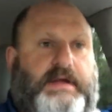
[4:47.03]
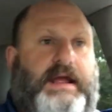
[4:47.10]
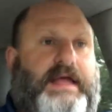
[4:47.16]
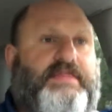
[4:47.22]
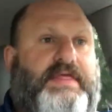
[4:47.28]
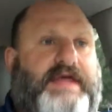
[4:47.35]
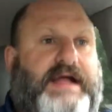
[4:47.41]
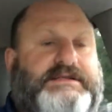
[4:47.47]

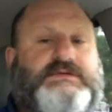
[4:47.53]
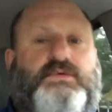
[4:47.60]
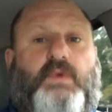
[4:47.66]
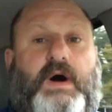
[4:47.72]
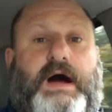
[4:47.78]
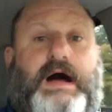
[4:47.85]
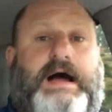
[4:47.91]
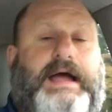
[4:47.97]
And that's
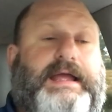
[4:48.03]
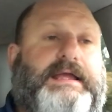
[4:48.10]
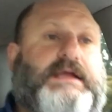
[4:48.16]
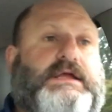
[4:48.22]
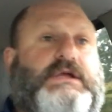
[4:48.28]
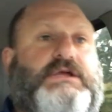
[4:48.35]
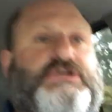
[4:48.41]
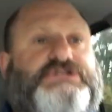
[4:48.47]
why
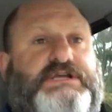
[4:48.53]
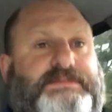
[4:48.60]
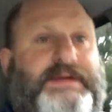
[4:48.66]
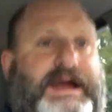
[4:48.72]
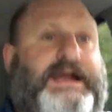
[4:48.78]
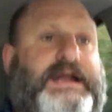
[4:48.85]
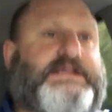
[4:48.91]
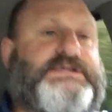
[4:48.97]
she
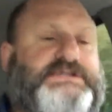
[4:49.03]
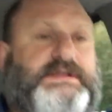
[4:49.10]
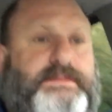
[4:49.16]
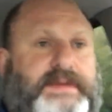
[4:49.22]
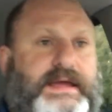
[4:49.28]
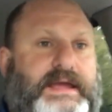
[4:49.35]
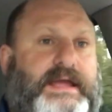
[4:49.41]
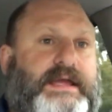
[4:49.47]
managed to
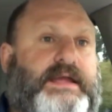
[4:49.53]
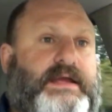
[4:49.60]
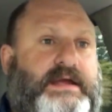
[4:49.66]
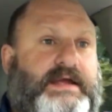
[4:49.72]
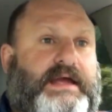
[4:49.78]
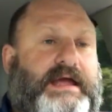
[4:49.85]
be